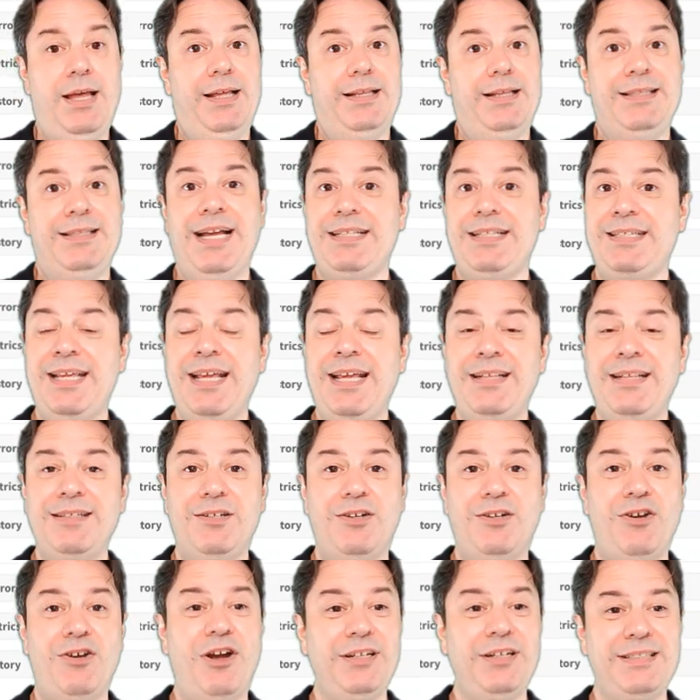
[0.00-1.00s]
That's it.
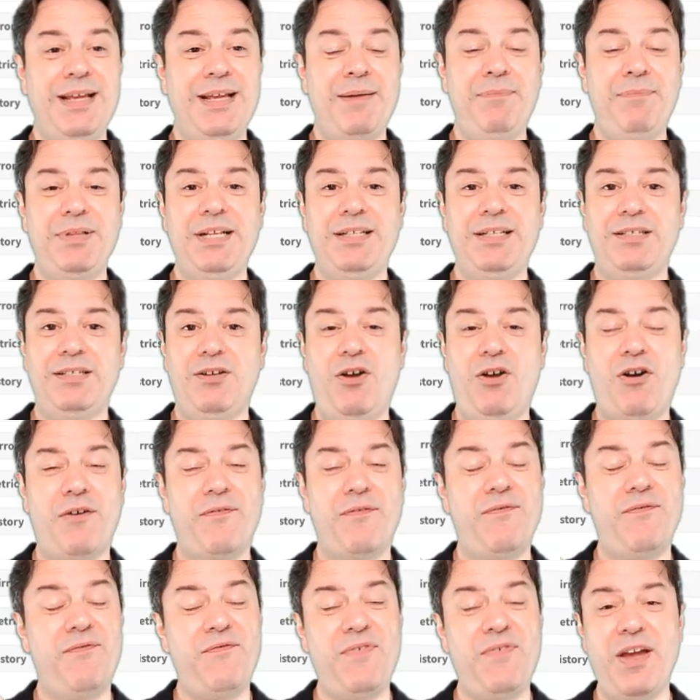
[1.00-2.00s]
Card templates are
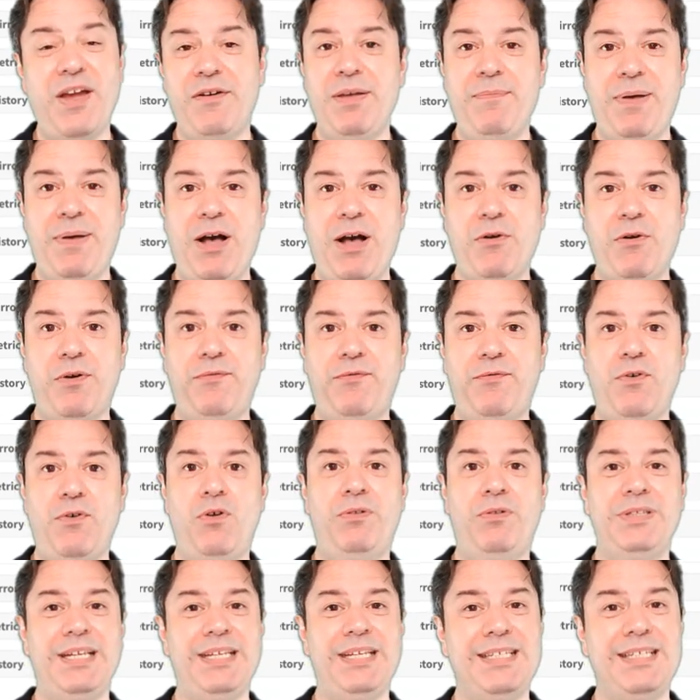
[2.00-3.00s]
very
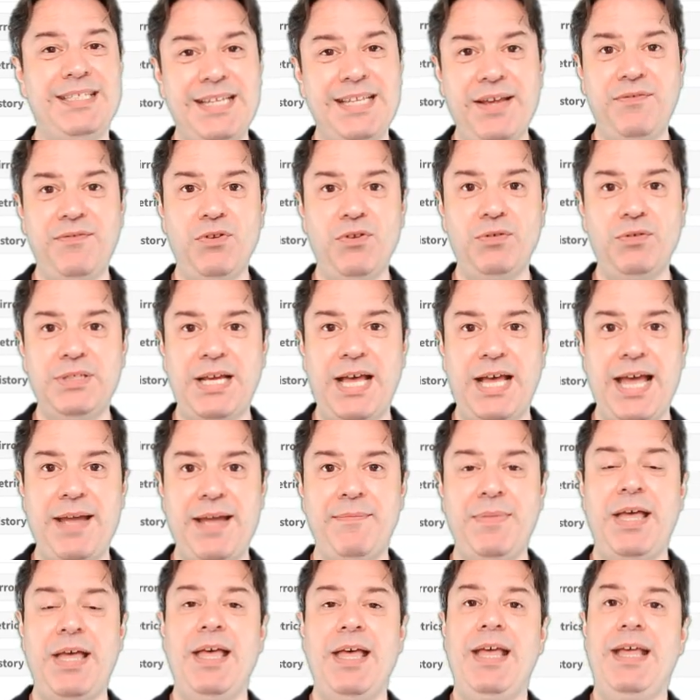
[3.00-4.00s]
powerful. They save you
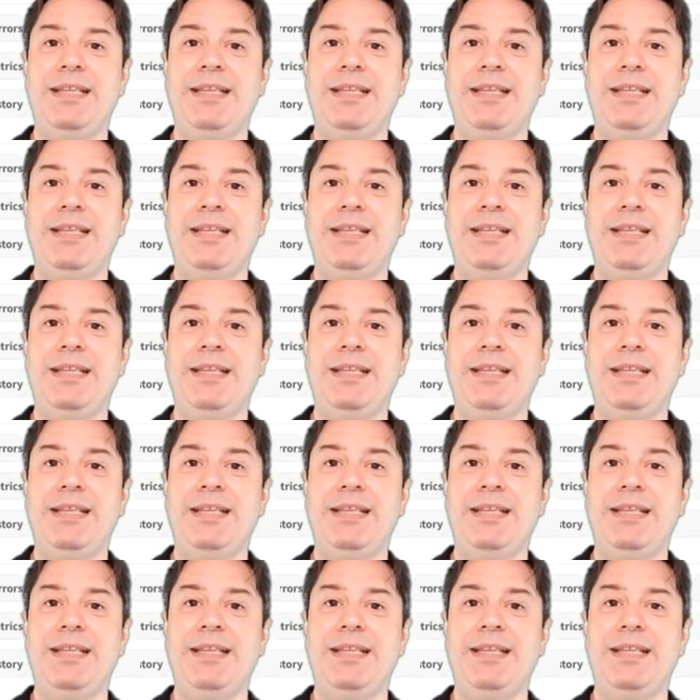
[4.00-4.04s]
time.